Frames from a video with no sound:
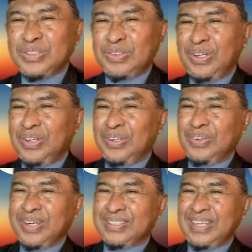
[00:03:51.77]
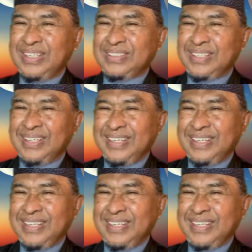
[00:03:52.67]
Rasulullah looked at Aisha.